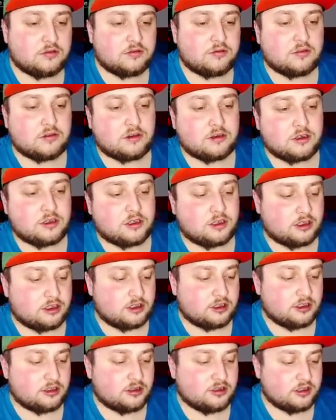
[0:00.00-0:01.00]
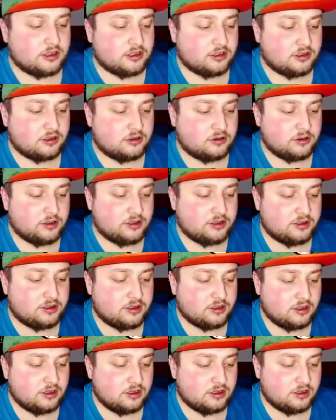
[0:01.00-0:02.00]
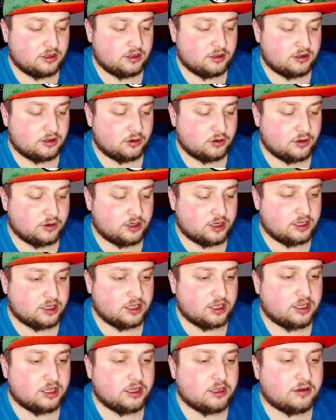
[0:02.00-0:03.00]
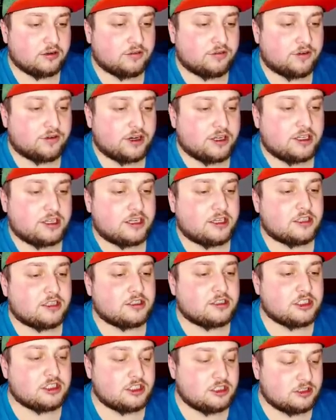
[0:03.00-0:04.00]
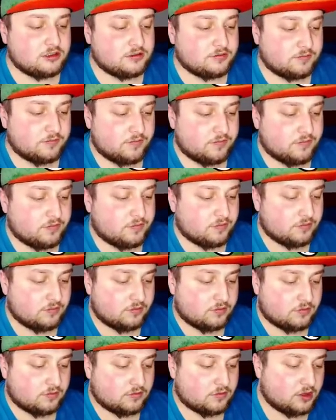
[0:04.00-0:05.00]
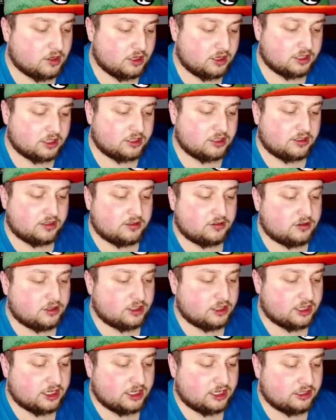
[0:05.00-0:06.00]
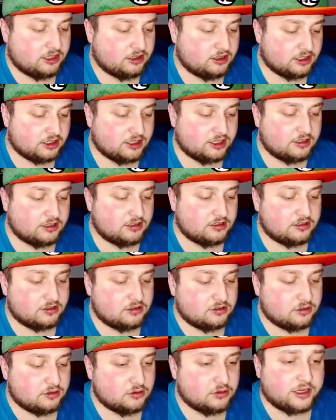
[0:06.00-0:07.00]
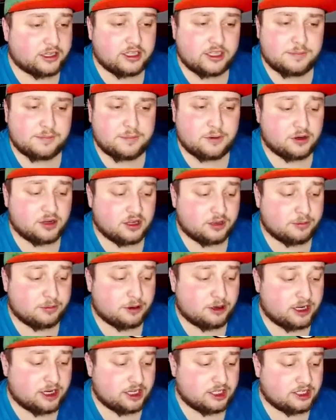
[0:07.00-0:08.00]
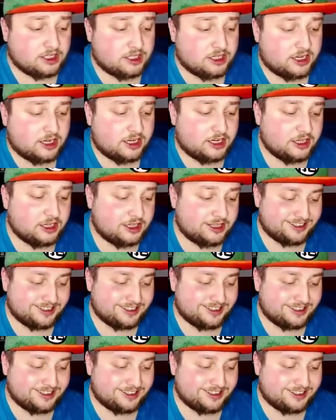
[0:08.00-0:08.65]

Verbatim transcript: Four cards, like always. So we got a Fighting Energy. We got this one guy. We got that little dude. We got the Pokeball head guy.